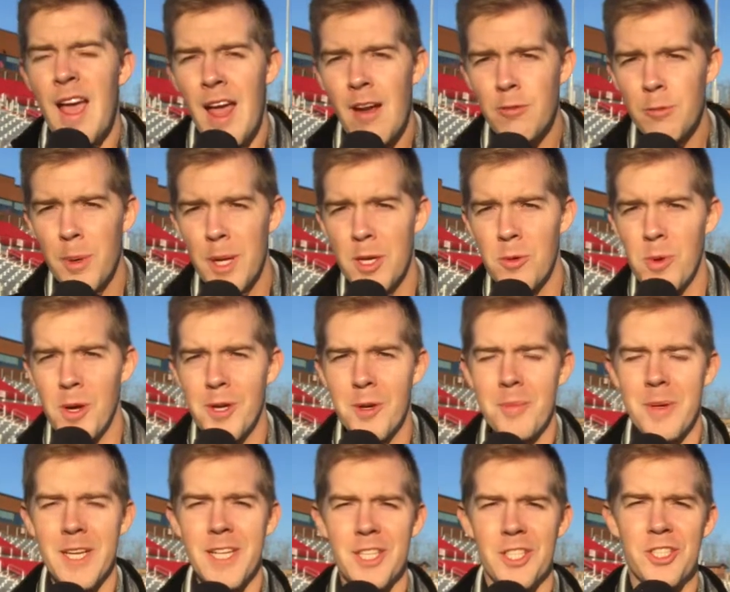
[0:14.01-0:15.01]
Everybody,
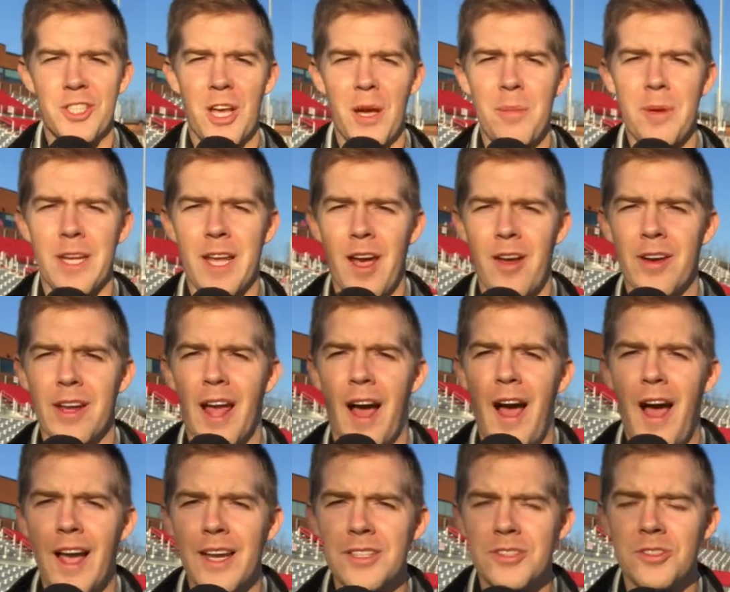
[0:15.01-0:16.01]
welcome into the Shelby County
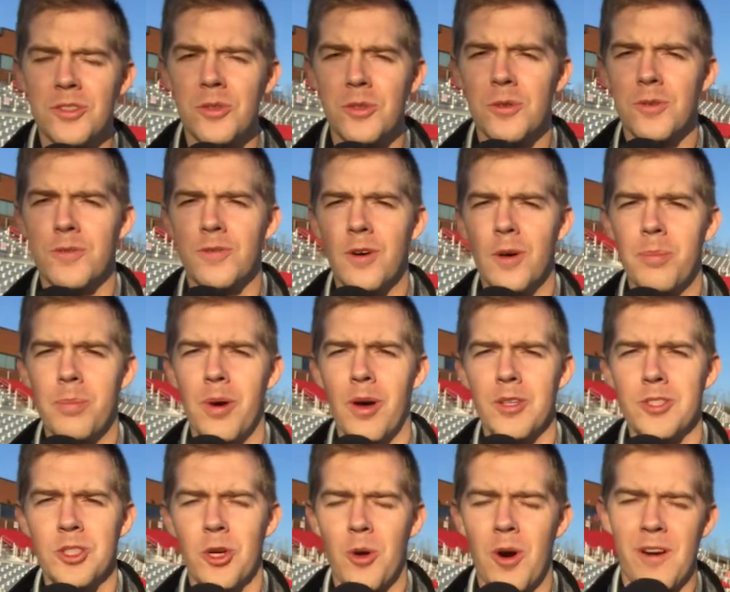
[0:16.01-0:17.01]
High School
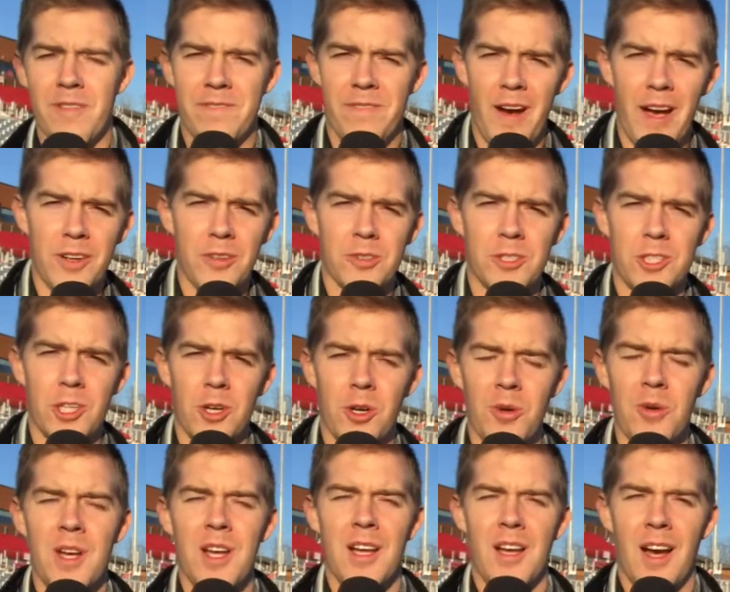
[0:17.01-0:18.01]
Football Show, our final
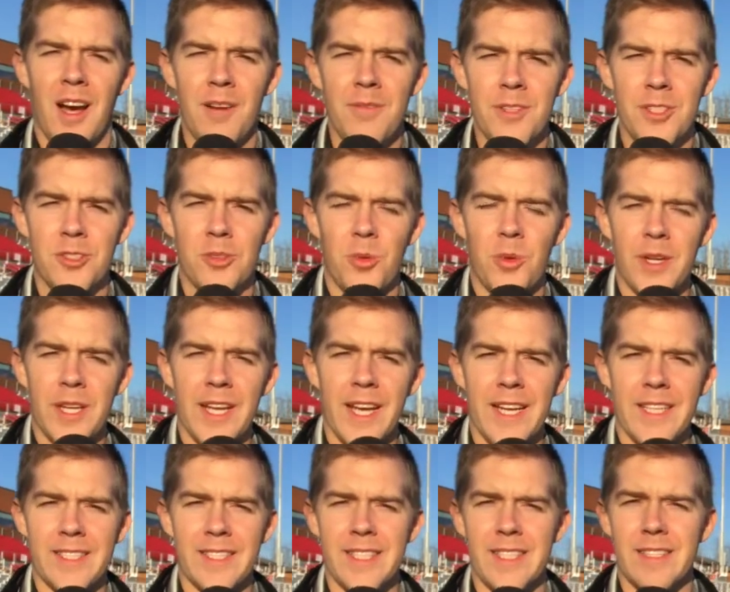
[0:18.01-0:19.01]
show of the
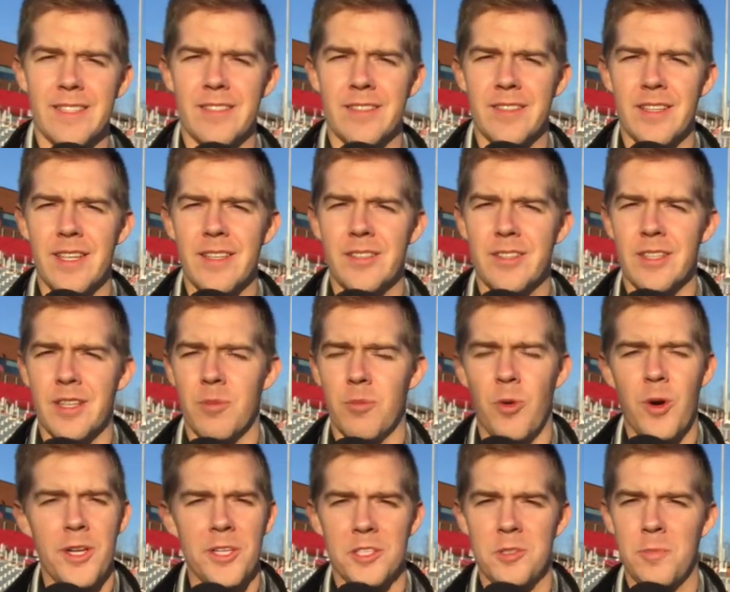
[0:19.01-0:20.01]
2018 season, and
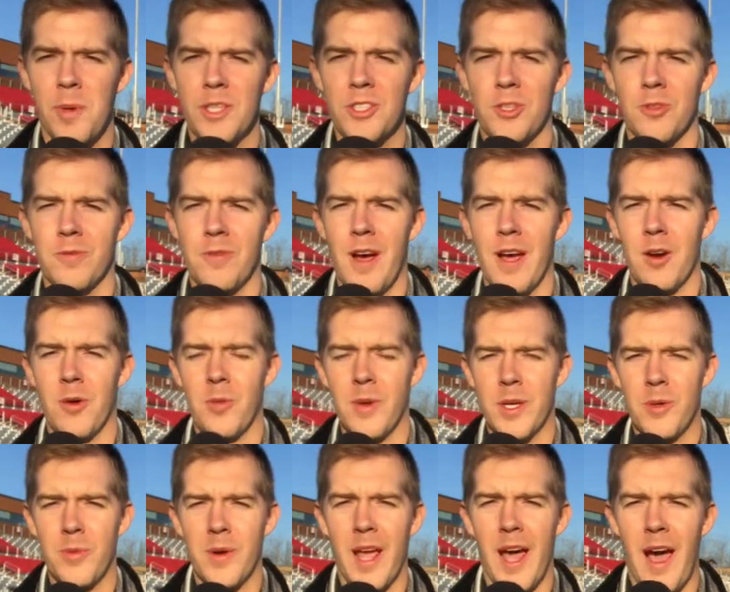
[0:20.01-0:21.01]
what a special final
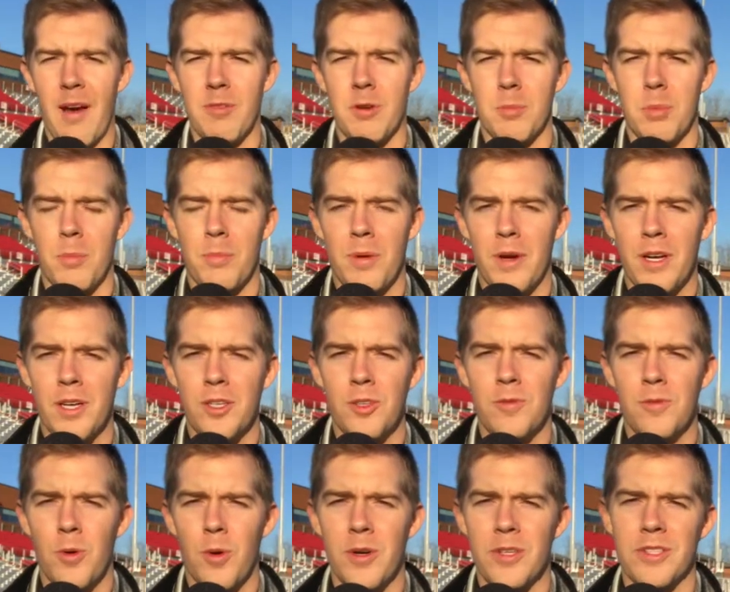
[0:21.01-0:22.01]
week we have to prepare you
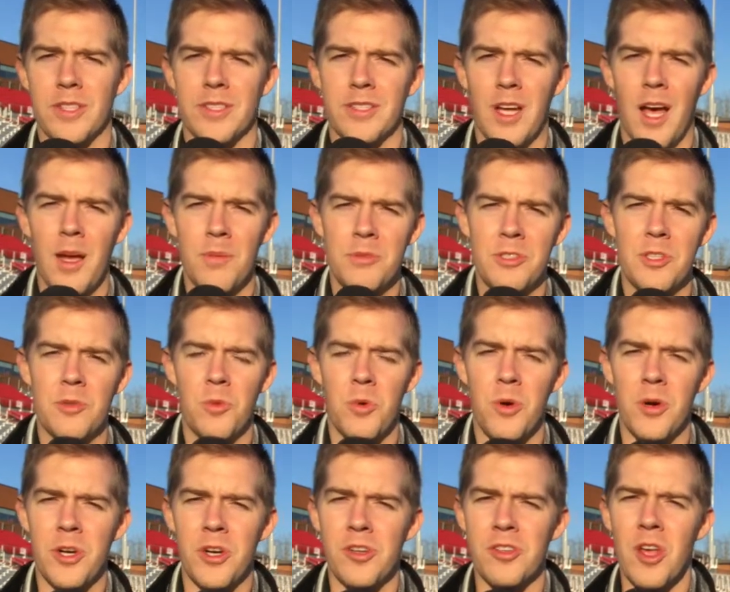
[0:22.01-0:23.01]
for as the Thompson
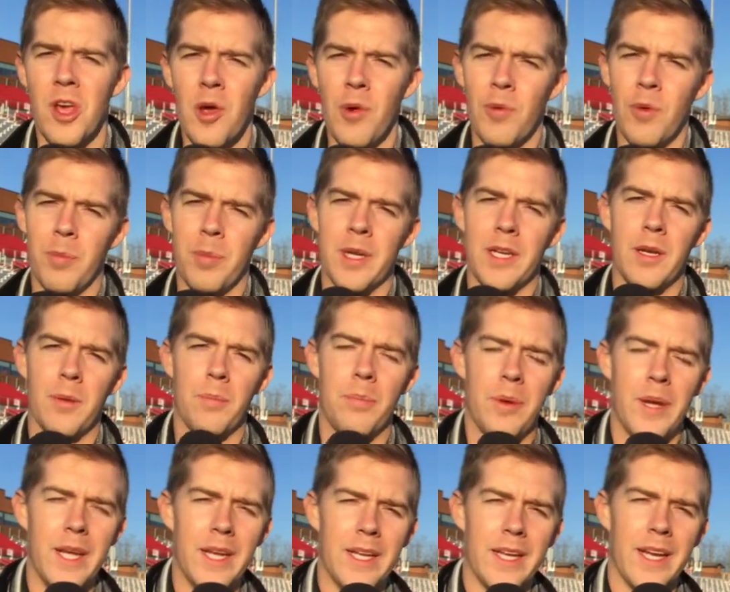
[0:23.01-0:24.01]
Warriors will be
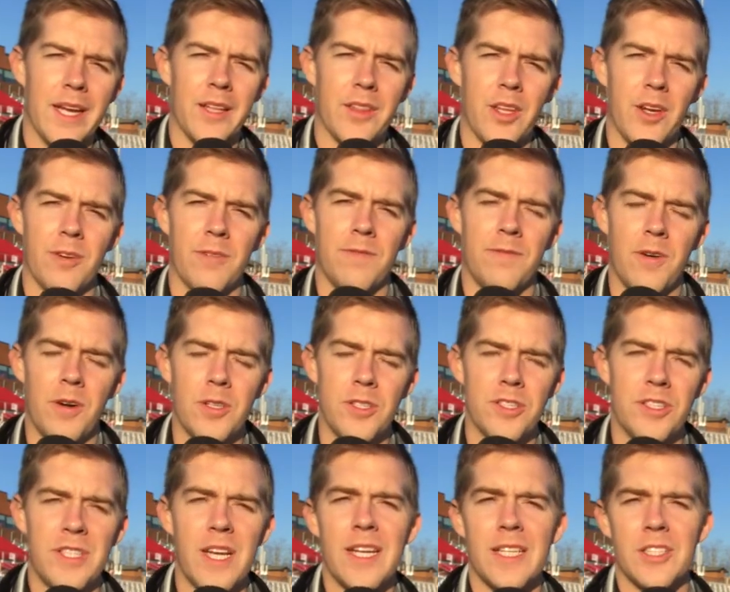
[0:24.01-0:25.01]
competing in their
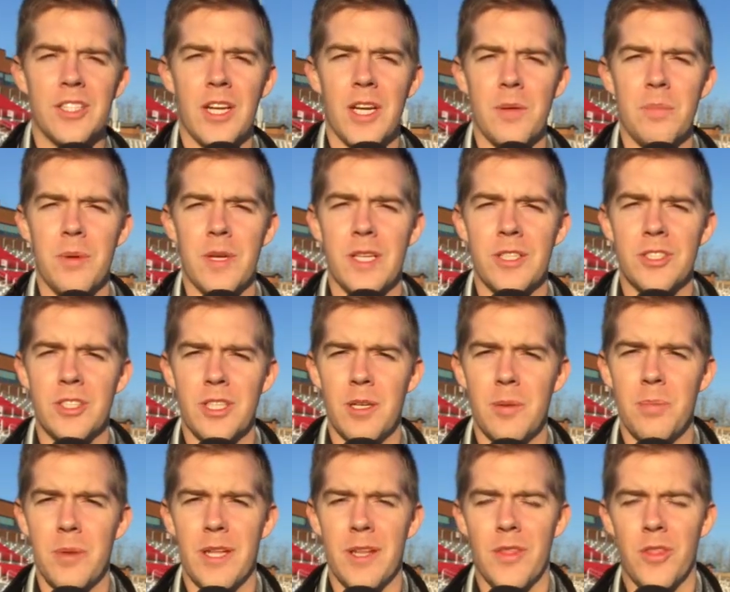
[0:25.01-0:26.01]
first state
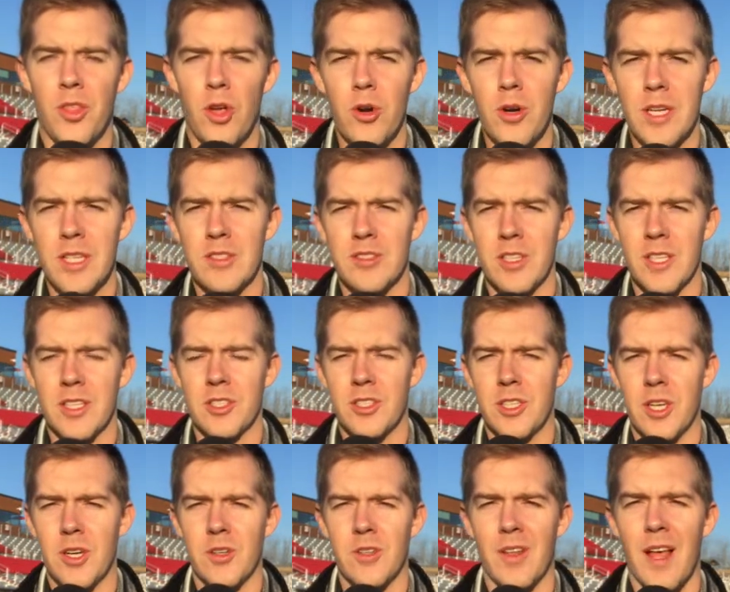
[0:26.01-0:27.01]
championship in 36
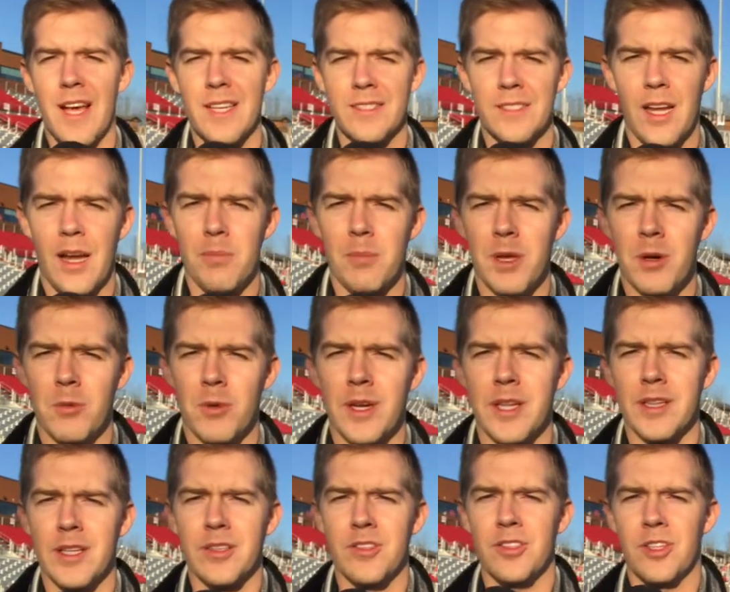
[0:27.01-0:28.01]
years. Last time they were
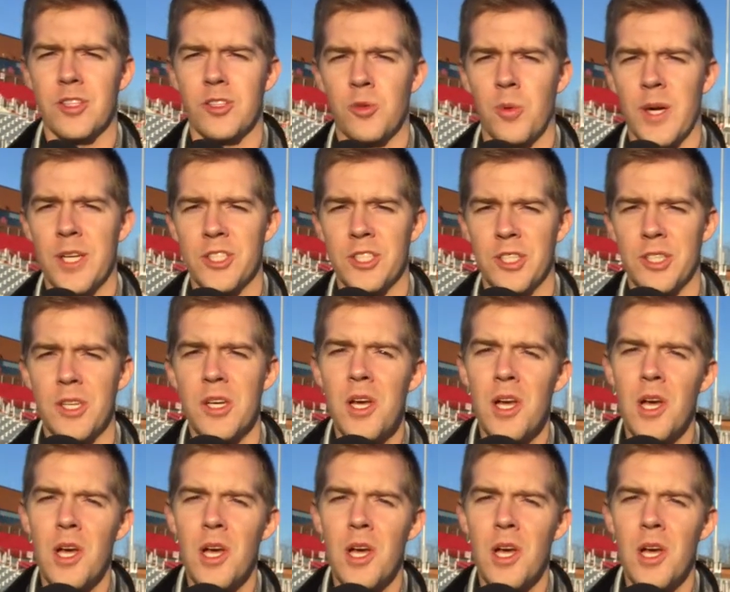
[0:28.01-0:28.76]
in this situation